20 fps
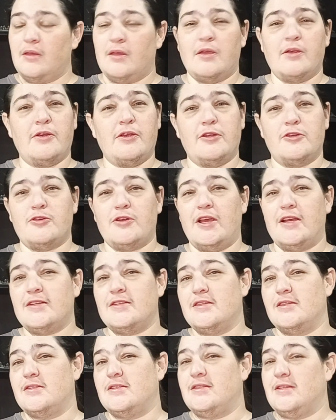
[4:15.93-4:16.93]

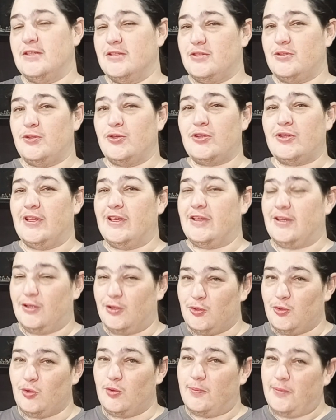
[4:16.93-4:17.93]
Kyriadraxis does look like
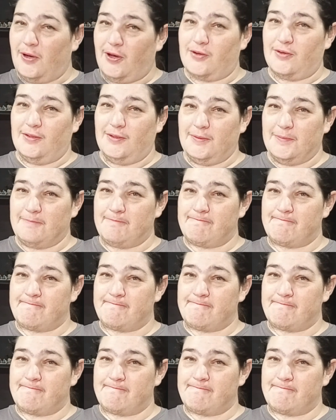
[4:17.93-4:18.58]
a cool model.